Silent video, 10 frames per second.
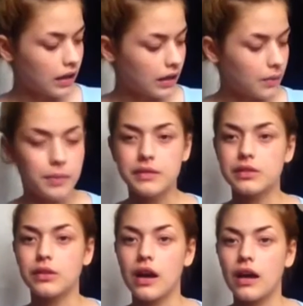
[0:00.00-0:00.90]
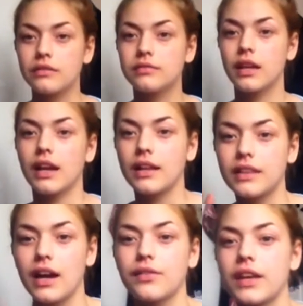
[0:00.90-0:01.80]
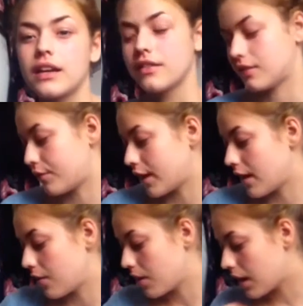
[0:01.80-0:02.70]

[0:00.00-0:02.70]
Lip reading: I'll probably do that and add that on the end of this video.